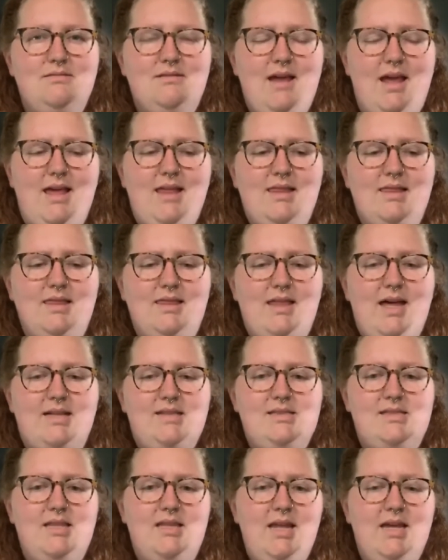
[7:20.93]
And
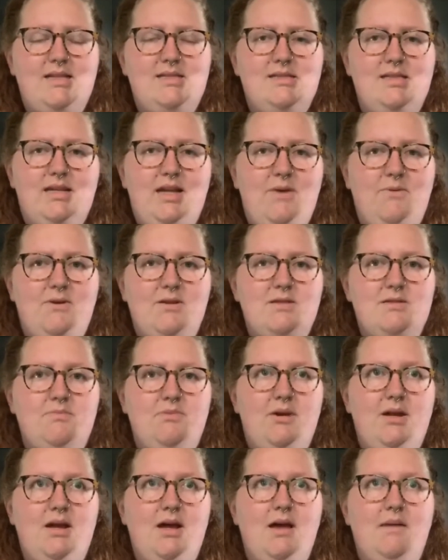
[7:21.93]
that's the next thing I wanted to
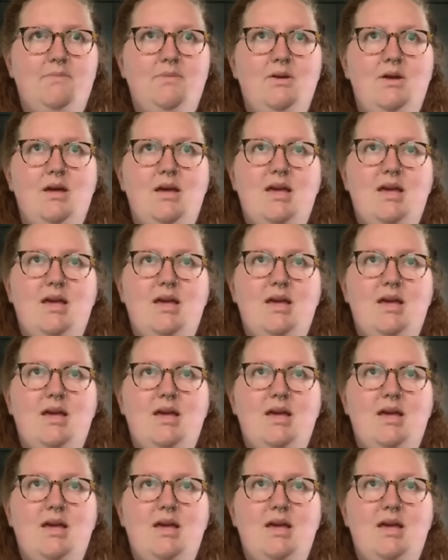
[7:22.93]
bring up,